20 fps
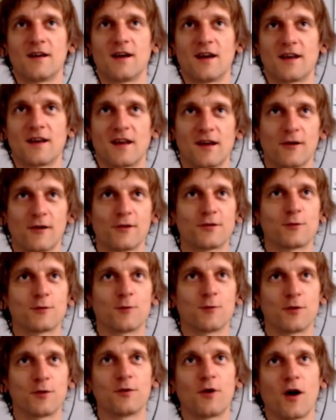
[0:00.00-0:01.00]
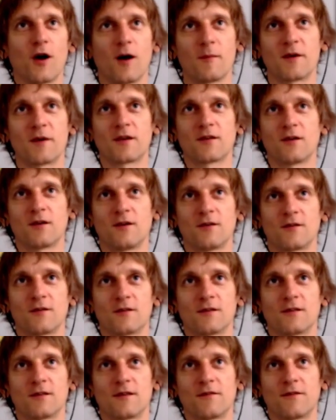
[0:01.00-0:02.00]
And I also want to comment
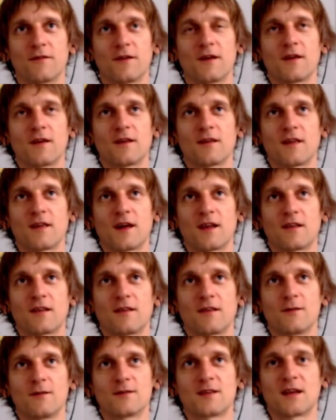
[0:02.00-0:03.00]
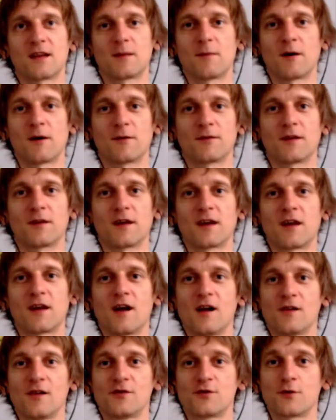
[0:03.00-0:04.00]
on the thing that you said about the
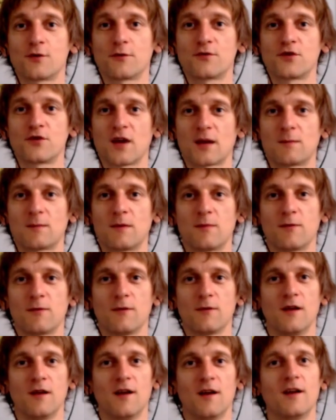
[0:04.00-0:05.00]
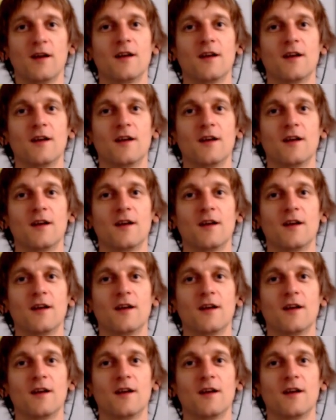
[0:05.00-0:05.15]
culture of Czech people.